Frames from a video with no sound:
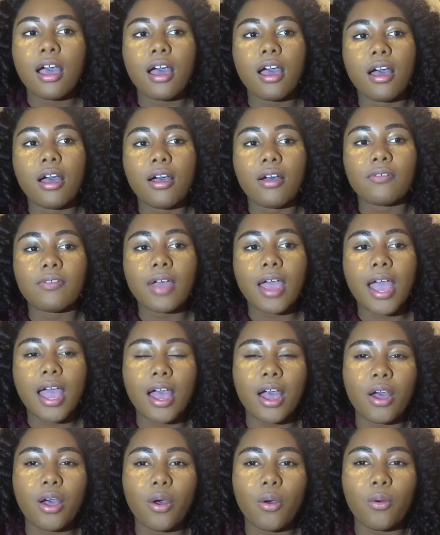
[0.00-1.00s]
of
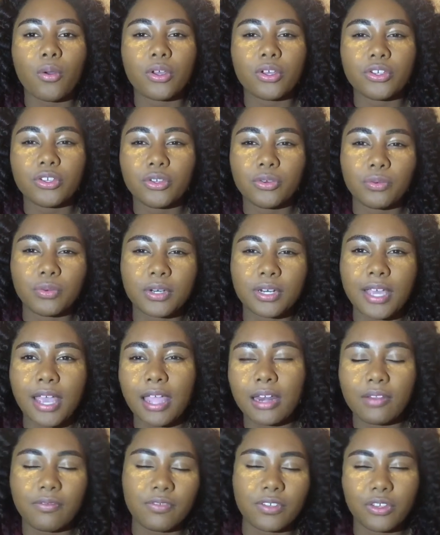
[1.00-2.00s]
how you would
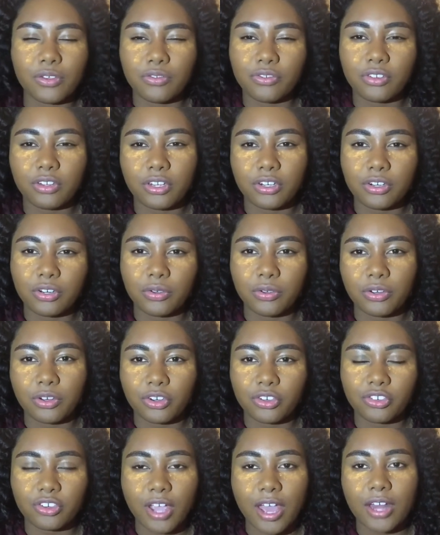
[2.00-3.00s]
kind of usually do
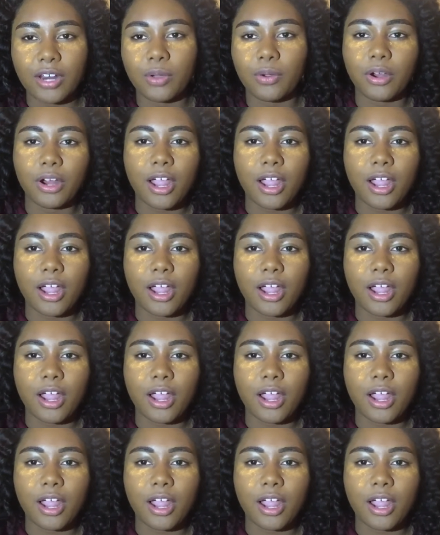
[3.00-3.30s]
your shadow,